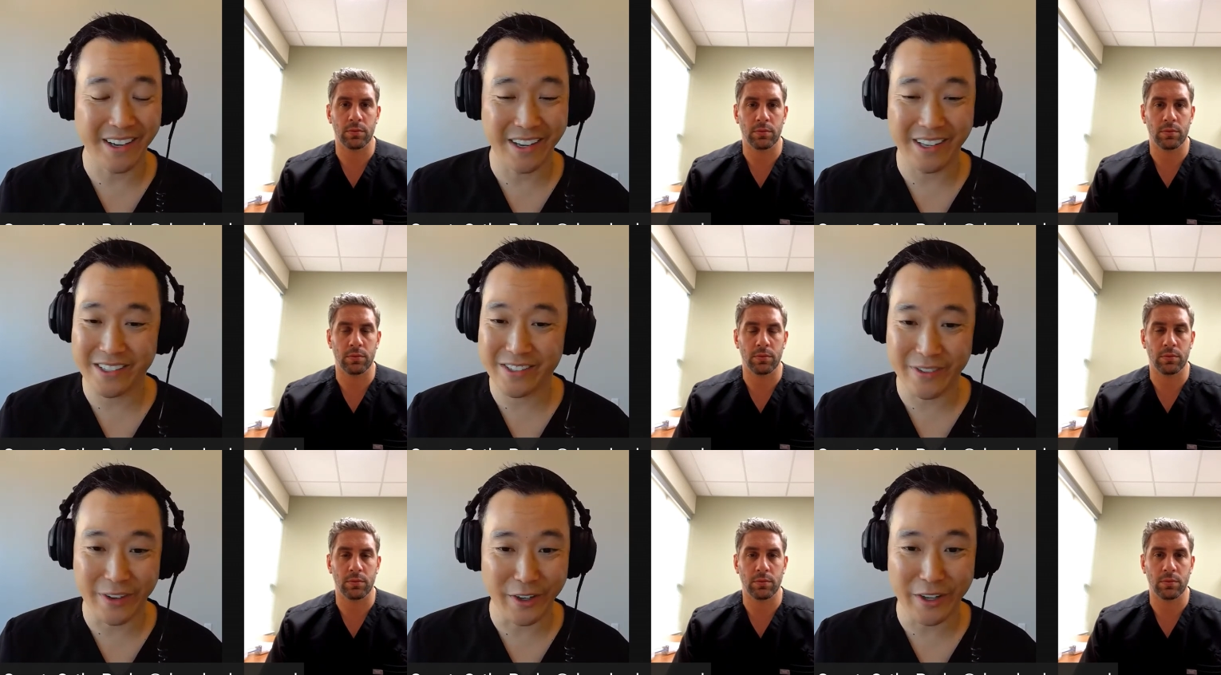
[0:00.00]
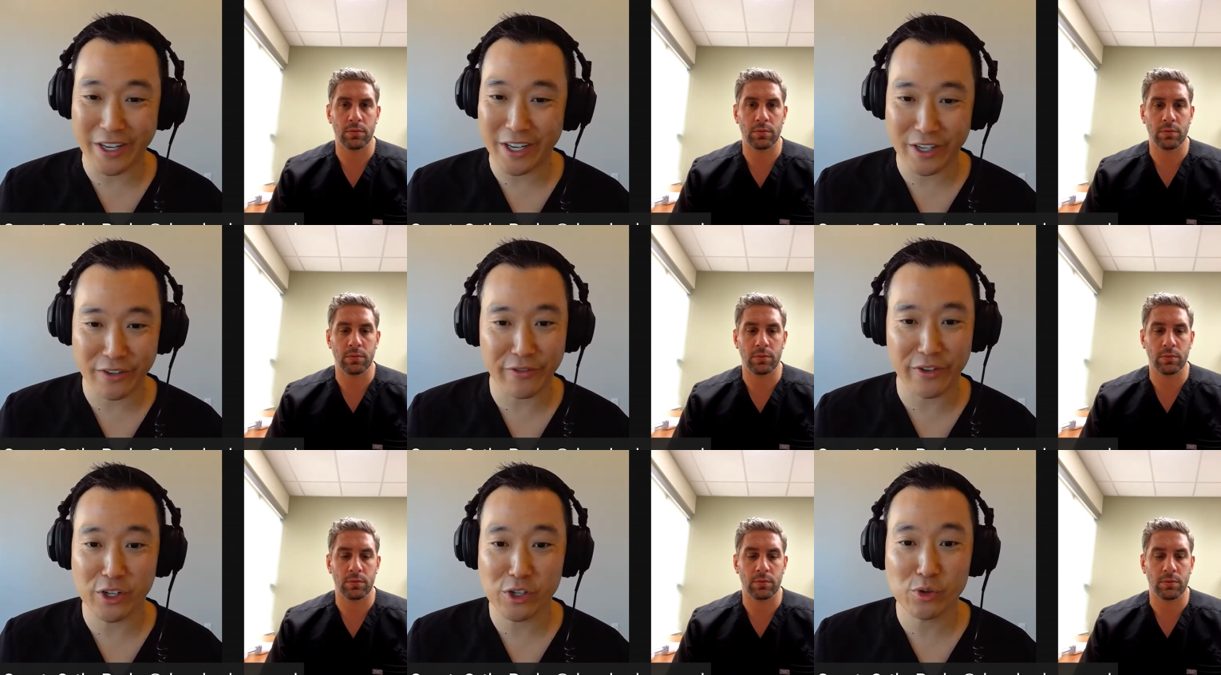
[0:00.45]
Speaker 1: it's very
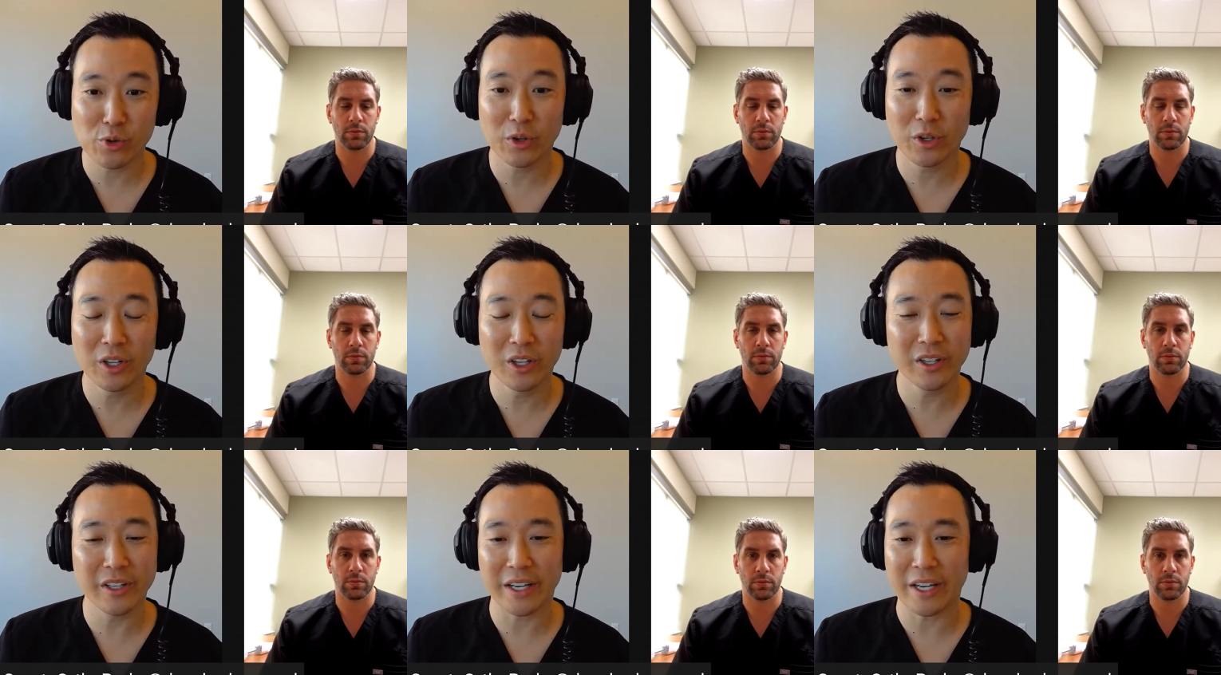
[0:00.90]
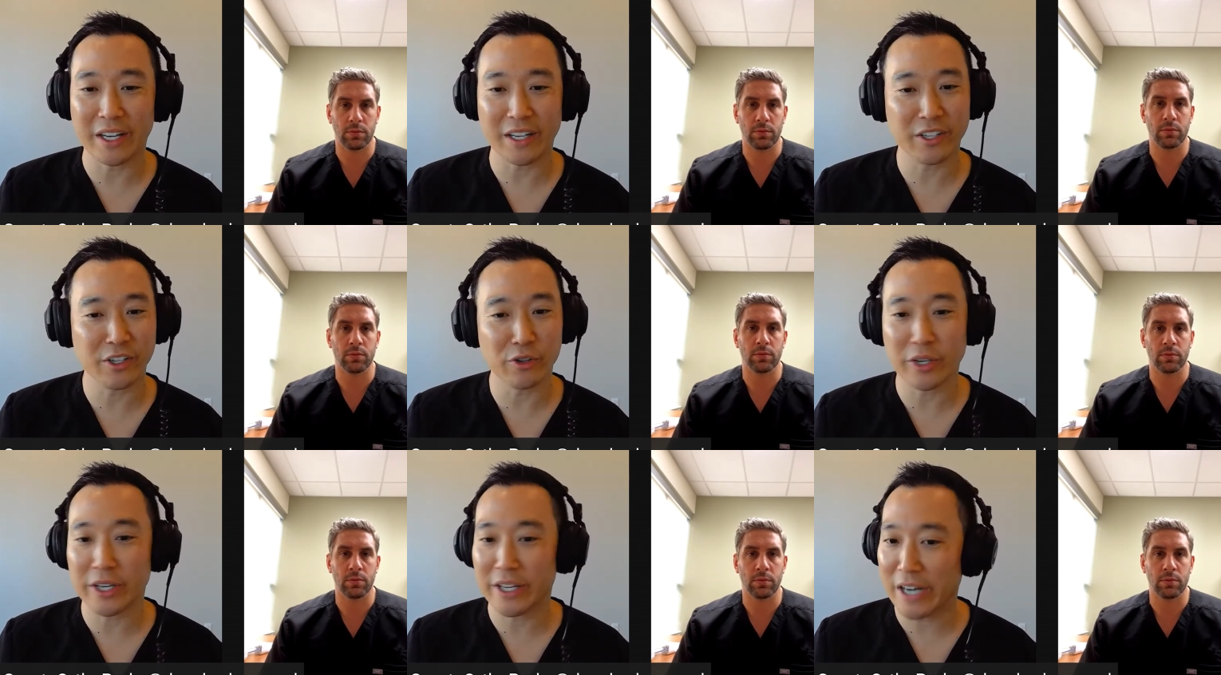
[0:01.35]
individual
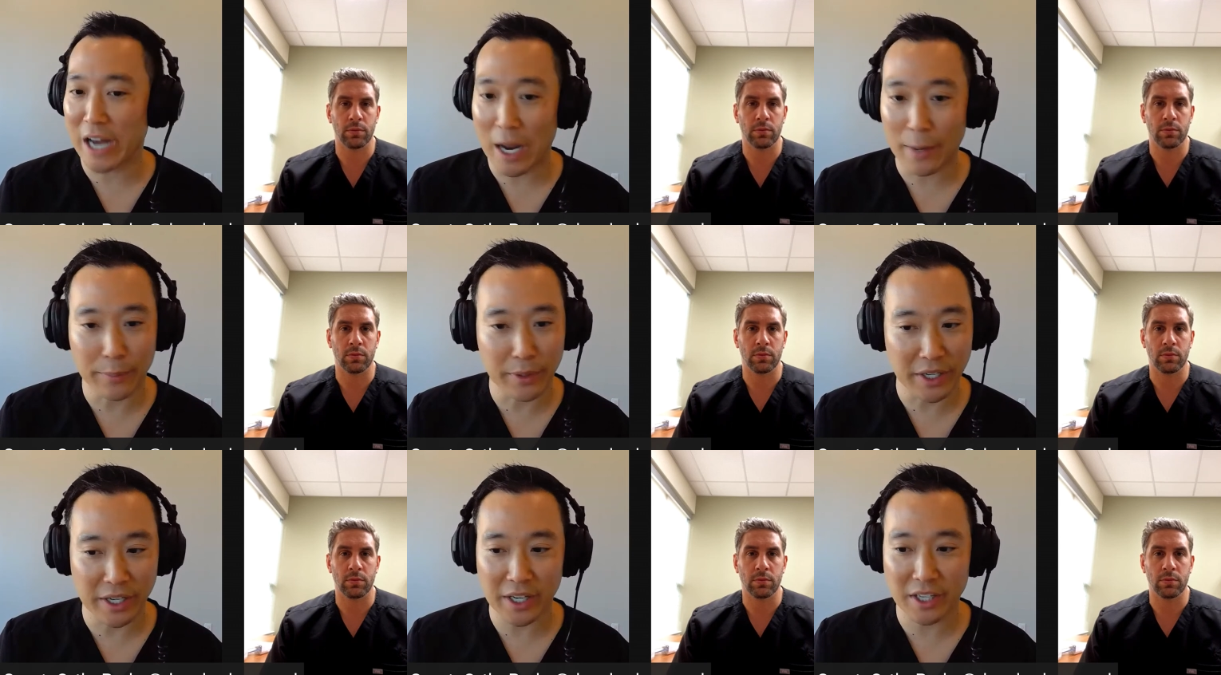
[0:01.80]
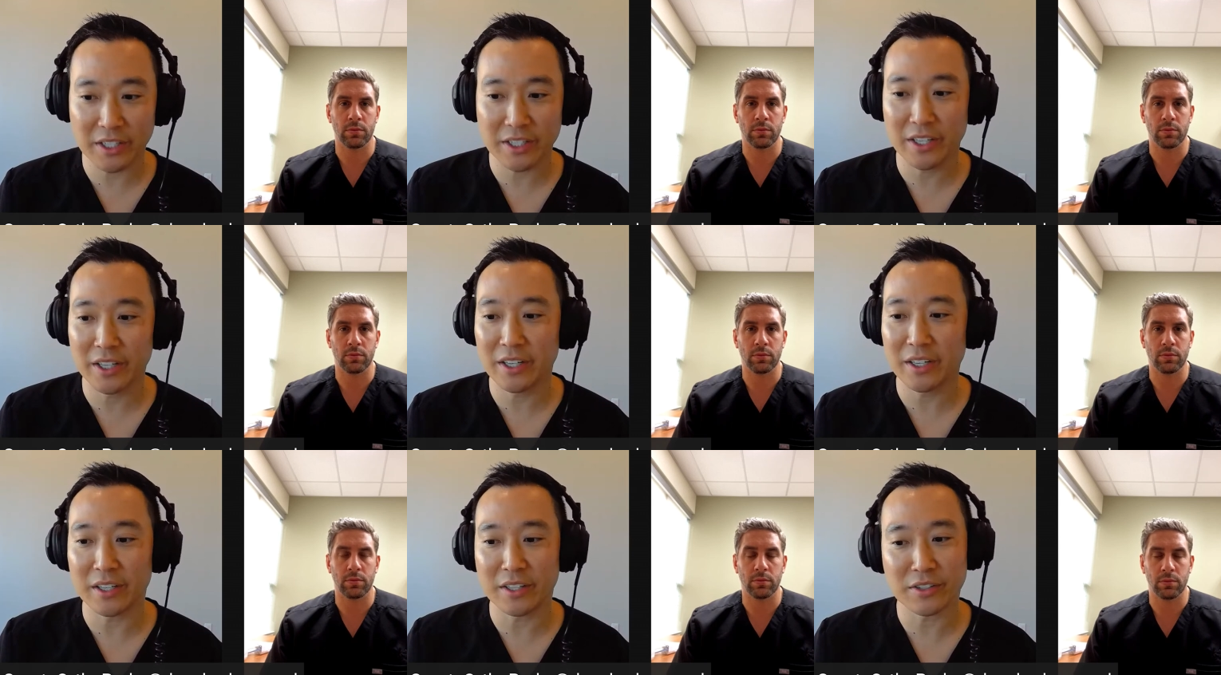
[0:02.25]
and you cannot predict it.